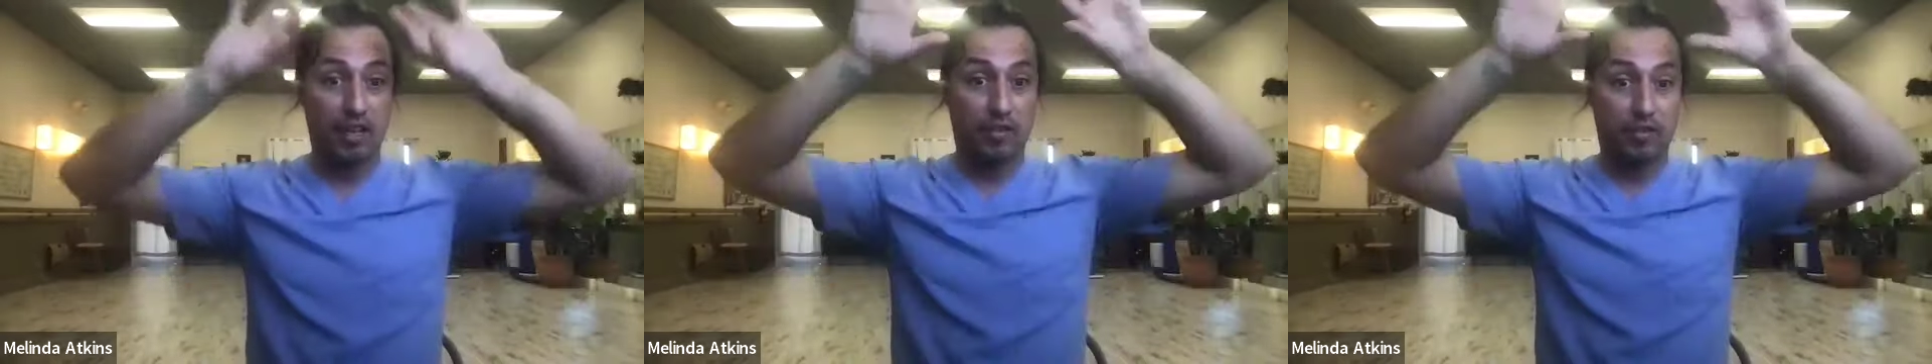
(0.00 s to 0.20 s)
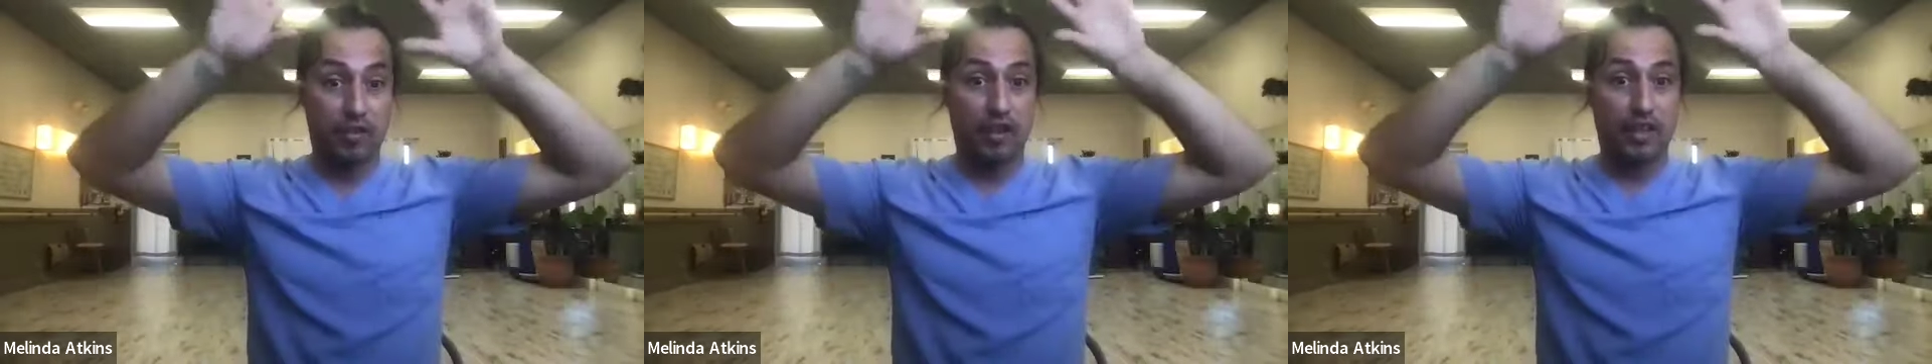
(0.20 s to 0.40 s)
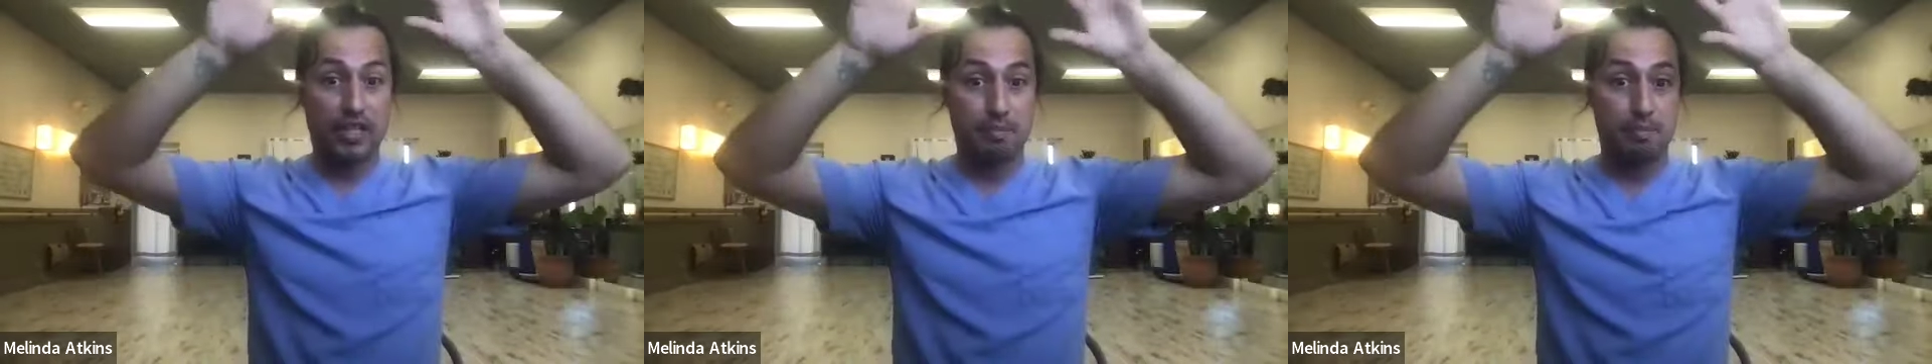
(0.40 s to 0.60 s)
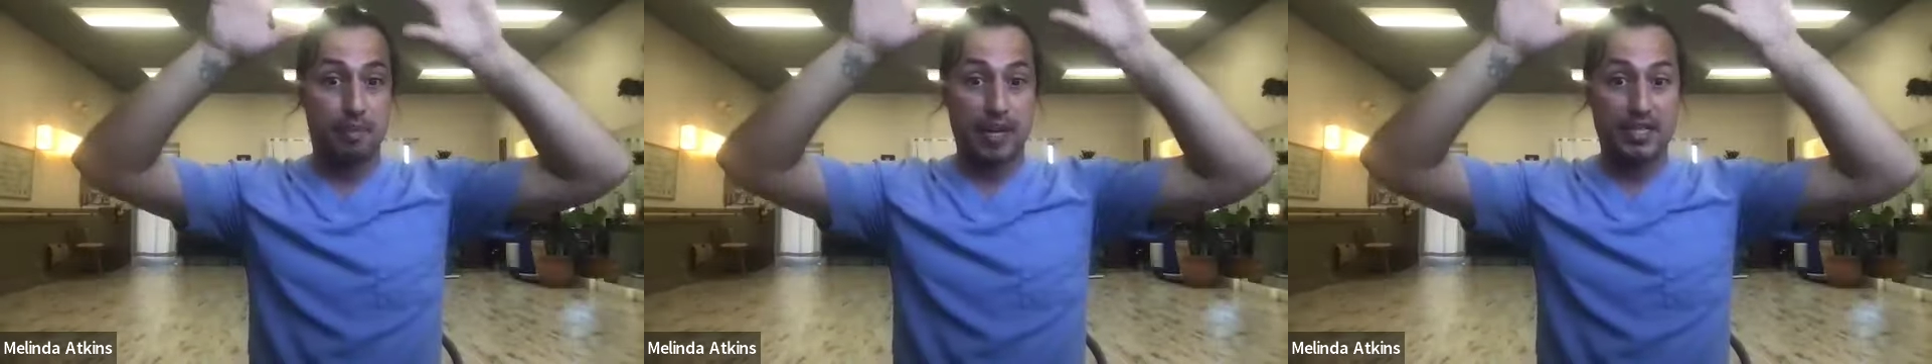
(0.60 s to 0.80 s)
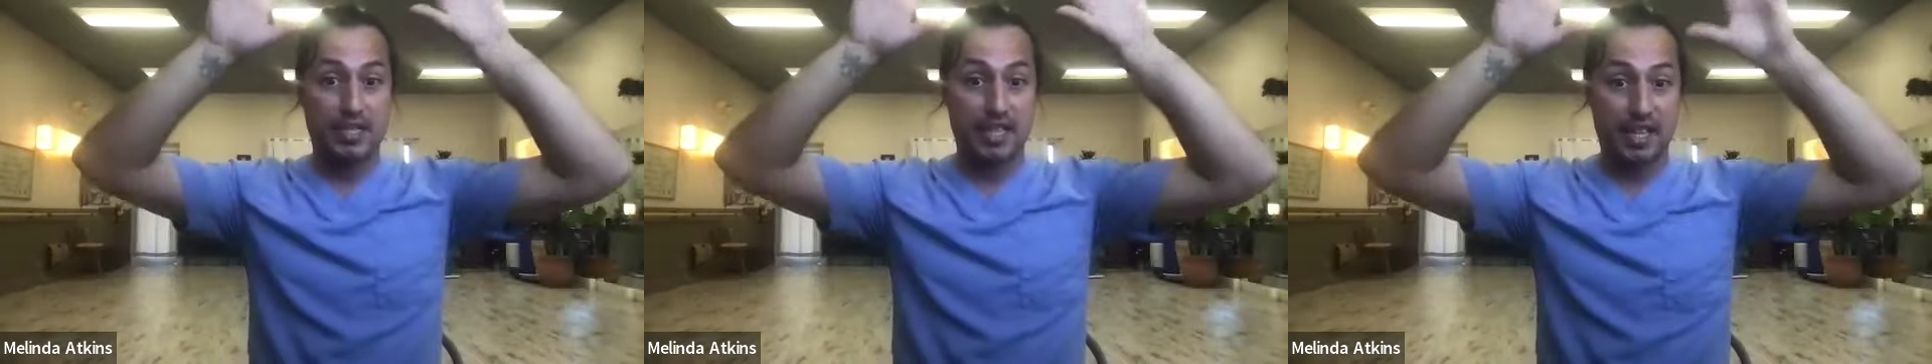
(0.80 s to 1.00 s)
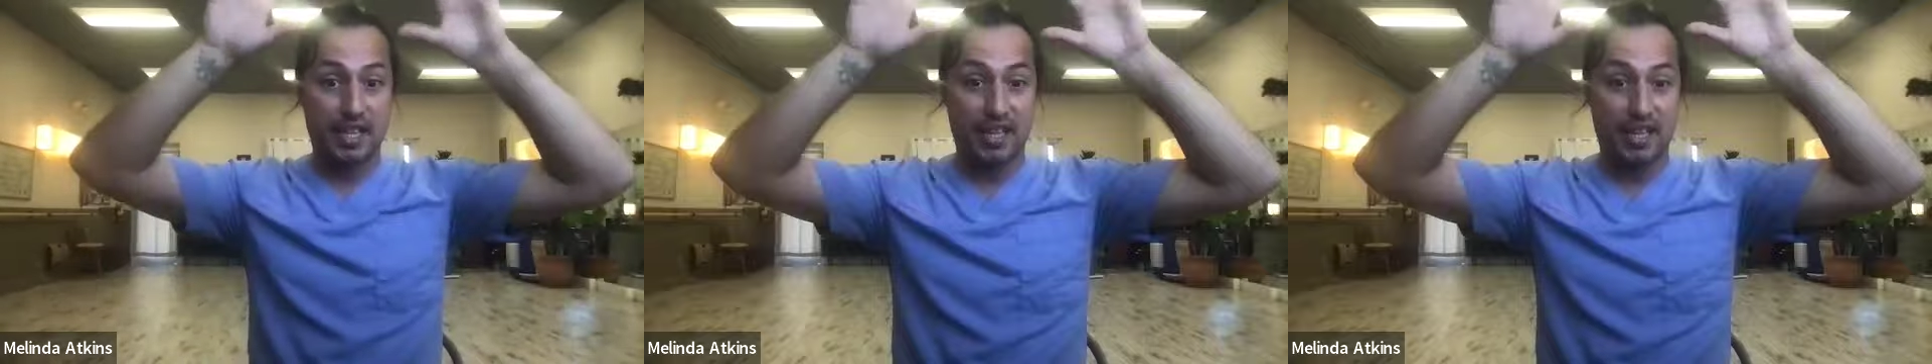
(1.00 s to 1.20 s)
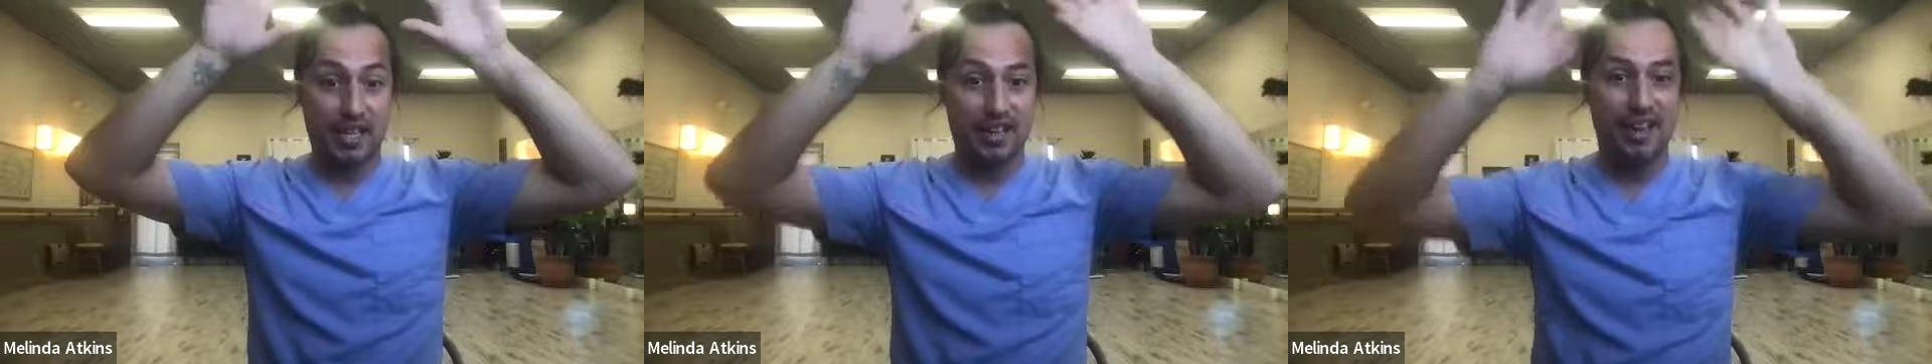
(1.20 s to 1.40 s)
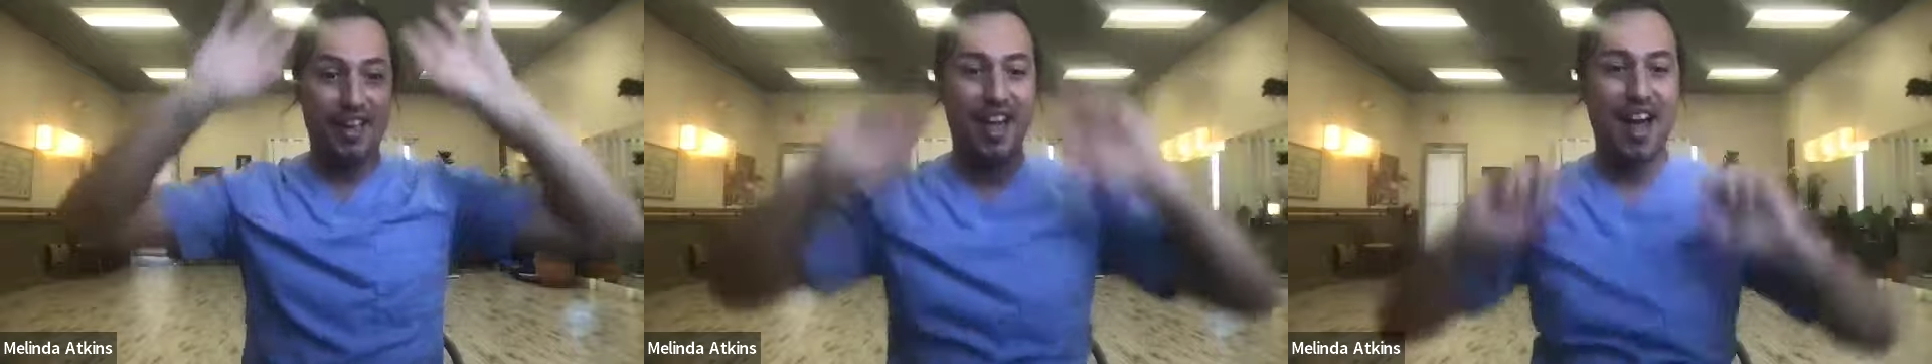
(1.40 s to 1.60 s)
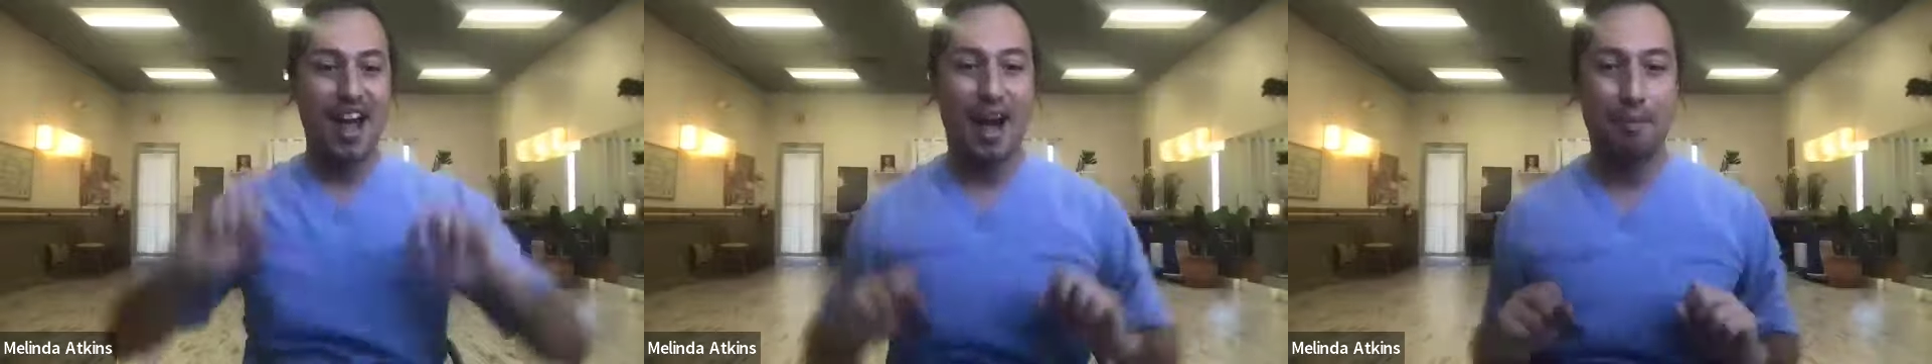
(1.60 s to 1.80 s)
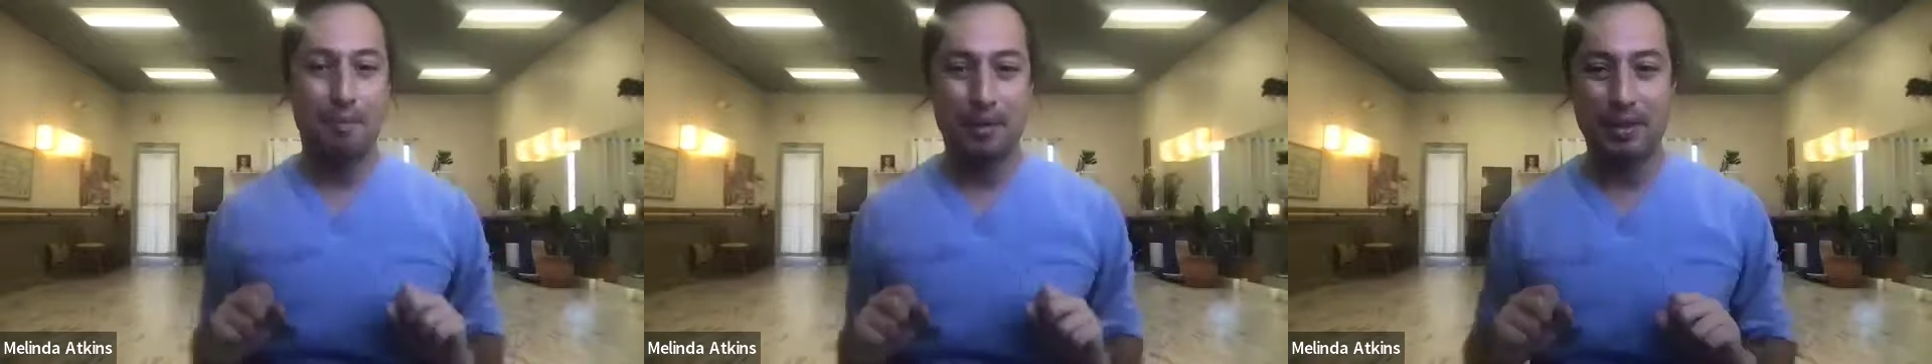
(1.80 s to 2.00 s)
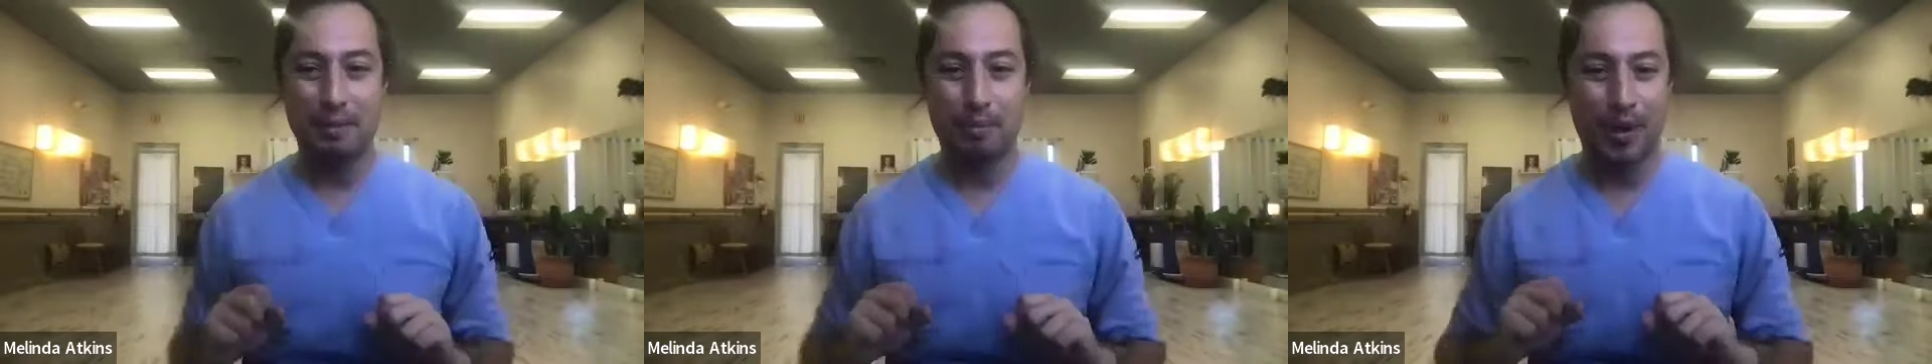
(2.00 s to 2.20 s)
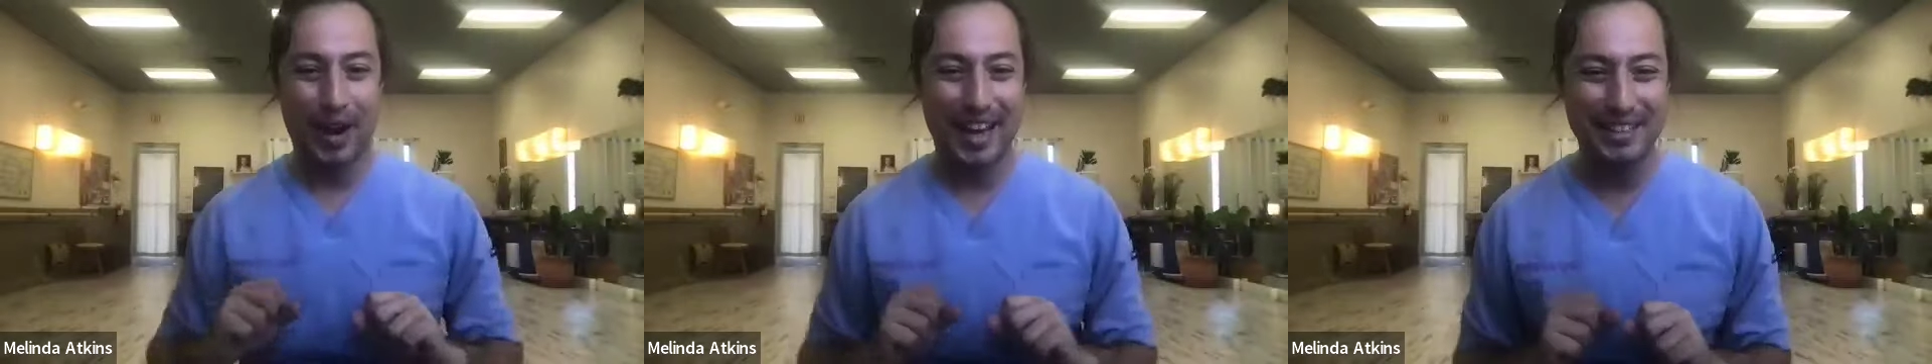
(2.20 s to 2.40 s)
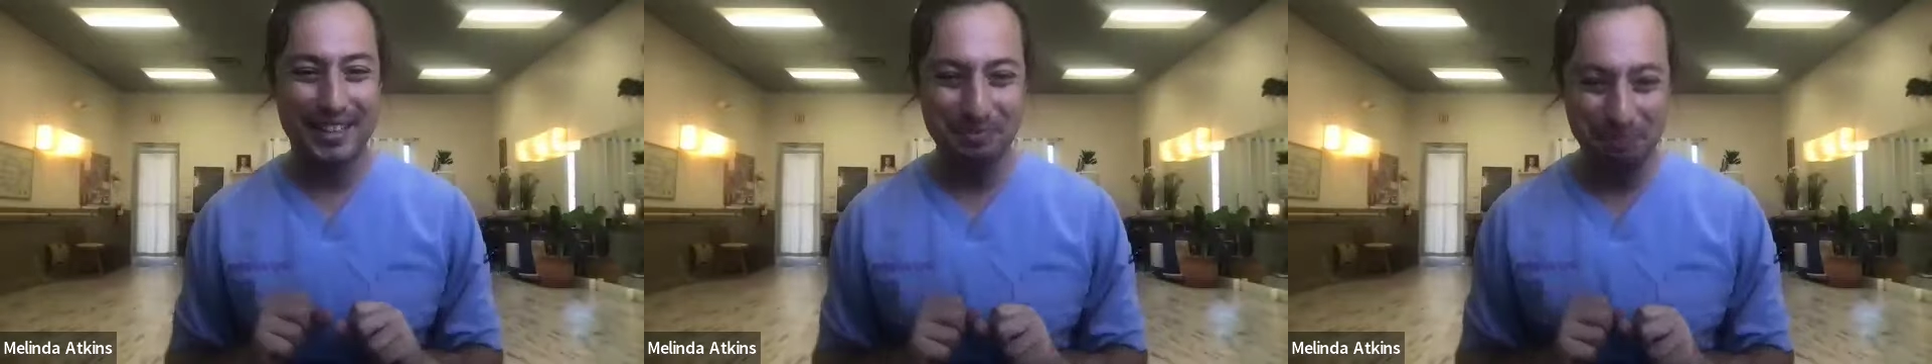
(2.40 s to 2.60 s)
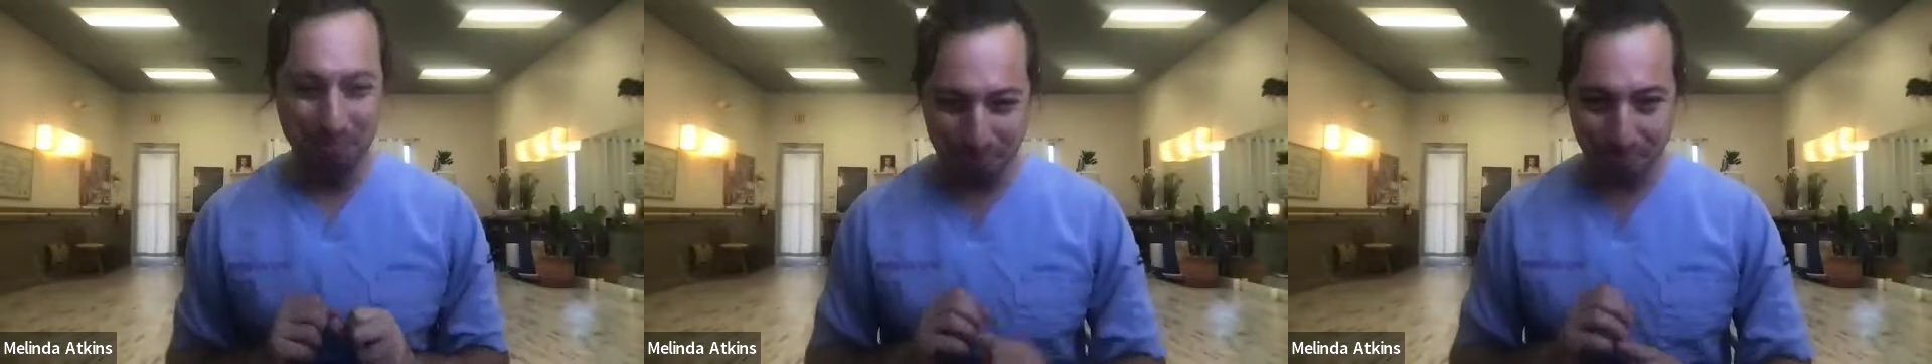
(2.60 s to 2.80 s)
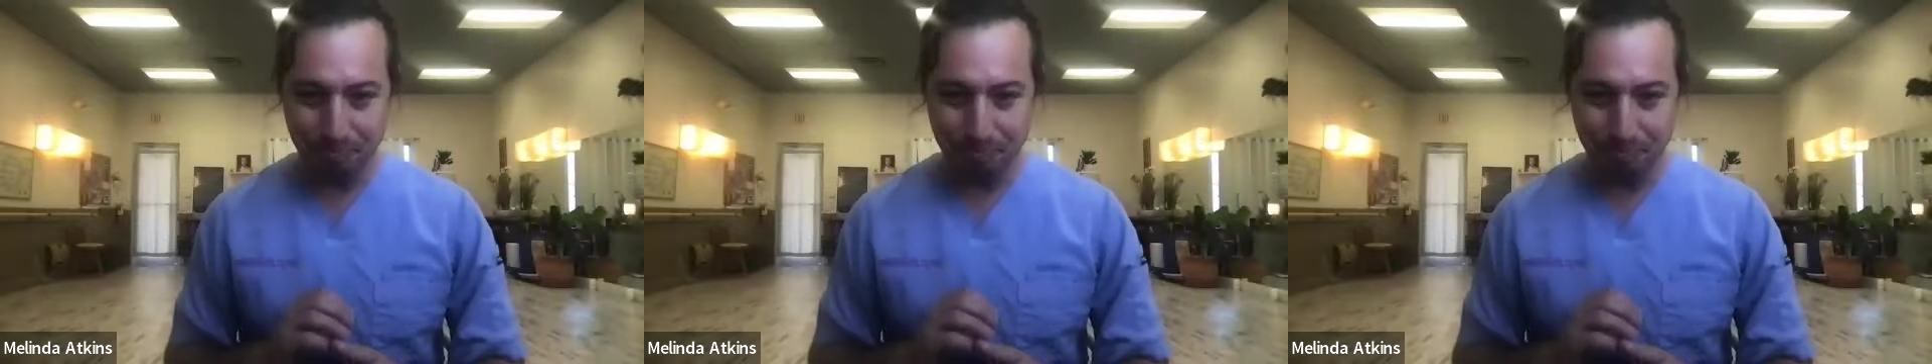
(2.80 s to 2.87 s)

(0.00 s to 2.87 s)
You feel this buzzing up in the brain.